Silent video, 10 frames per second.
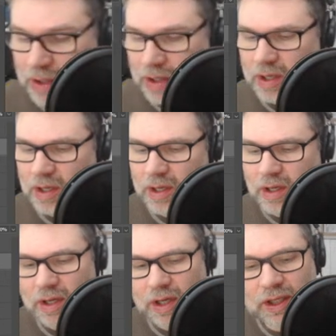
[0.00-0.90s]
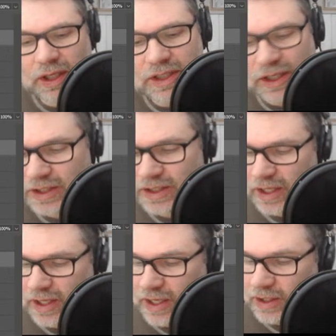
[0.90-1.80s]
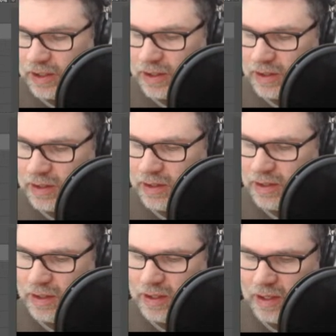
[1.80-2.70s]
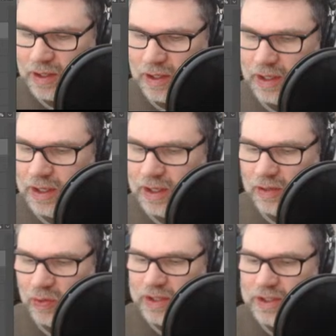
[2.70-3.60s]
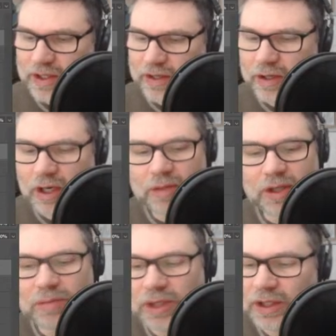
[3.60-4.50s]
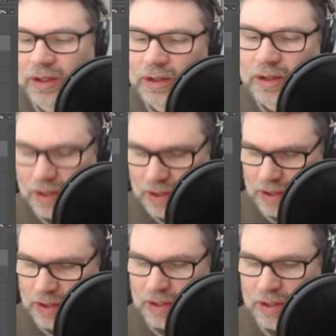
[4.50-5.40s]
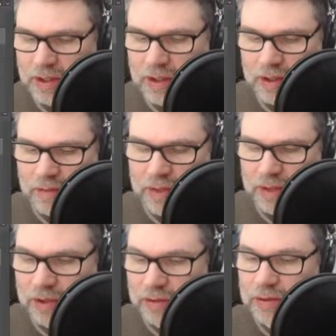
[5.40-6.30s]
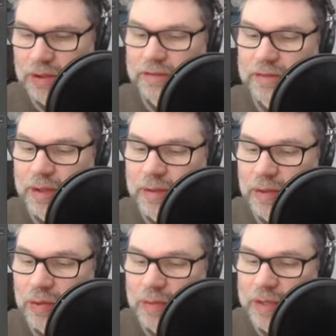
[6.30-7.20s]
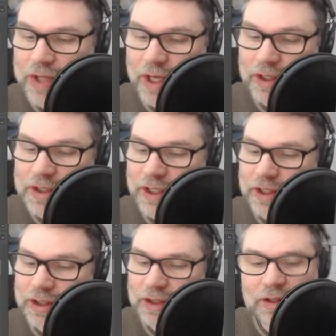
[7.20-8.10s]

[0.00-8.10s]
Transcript: I guess I can say that. Uh, where's this other arm going to be? Maybe. Ooh, I'm going to worry about that in a second.